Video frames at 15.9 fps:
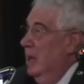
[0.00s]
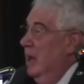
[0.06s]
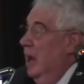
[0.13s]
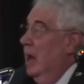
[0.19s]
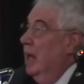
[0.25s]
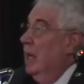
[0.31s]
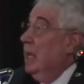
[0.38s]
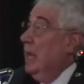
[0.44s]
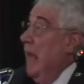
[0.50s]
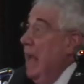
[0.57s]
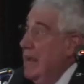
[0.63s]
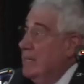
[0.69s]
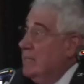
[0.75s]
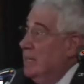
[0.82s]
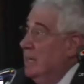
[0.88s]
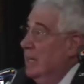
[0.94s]

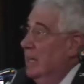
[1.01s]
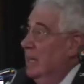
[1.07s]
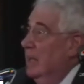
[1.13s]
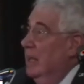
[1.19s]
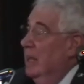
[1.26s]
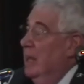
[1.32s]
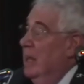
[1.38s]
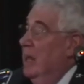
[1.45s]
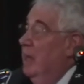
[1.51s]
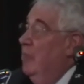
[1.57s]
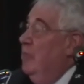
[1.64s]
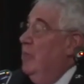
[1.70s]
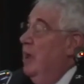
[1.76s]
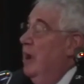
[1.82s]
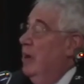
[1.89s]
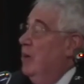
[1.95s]
Lastly,
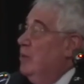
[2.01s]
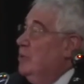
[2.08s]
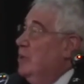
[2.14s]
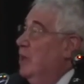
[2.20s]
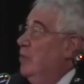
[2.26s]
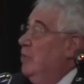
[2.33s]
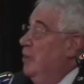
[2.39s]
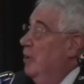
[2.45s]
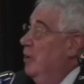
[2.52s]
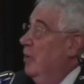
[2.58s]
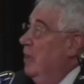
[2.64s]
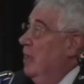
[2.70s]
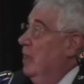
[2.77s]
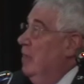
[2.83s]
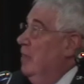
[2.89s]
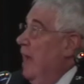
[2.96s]
there's a
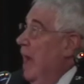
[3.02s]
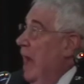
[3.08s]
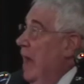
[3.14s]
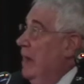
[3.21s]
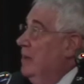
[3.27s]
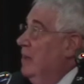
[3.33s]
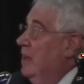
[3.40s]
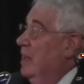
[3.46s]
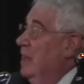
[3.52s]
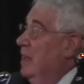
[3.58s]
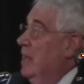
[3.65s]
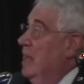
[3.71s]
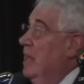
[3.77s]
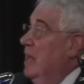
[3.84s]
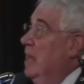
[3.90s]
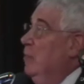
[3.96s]
theory that
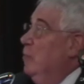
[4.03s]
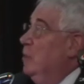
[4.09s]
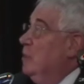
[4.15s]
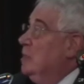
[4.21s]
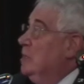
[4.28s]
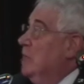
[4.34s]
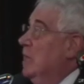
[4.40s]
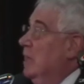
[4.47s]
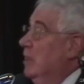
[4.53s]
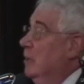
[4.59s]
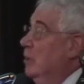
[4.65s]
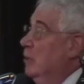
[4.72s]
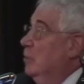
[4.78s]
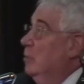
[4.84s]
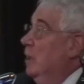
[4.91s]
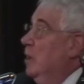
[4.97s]
he was
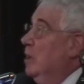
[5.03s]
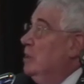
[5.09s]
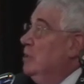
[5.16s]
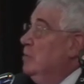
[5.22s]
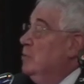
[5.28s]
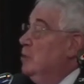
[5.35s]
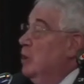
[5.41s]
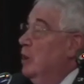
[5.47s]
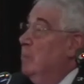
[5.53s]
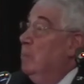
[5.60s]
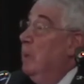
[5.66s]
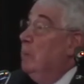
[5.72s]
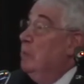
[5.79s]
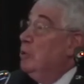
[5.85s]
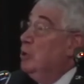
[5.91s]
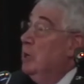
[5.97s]
killed because he was going to
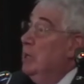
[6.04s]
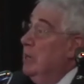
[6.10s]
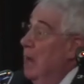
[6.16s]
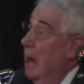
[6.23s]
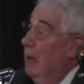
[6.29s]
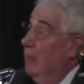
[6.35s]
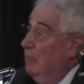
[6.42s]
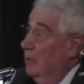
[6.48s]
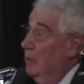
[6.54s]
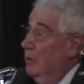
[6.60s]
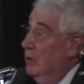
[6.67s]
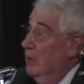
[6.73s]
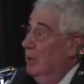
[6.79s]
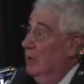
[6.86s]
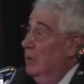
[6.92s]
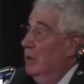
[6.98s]
publish a novel
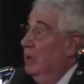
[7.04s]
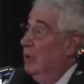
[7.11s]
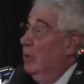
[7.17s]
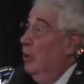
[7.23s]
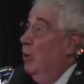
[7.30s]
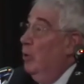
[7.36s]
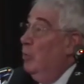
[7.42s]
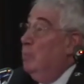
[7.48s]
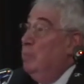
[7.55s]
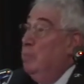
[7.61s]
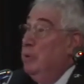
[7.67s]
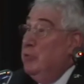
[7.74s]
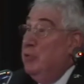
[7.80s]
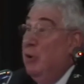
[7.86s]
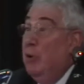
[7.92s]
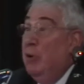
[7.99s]
called
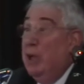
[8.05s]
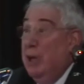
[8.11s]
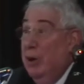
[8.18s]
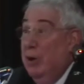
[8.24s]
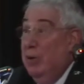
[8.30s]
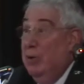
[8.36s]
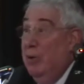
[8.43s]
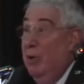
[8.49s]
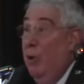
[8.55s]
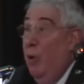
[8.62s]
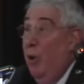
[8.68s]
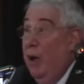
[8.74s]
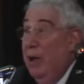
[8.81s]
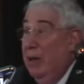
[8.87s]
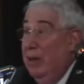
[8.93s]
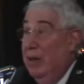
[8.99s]
Petroleo,
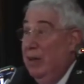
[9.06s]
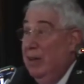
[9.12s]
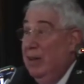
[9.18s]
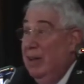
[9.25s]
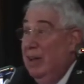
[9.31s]
Oil,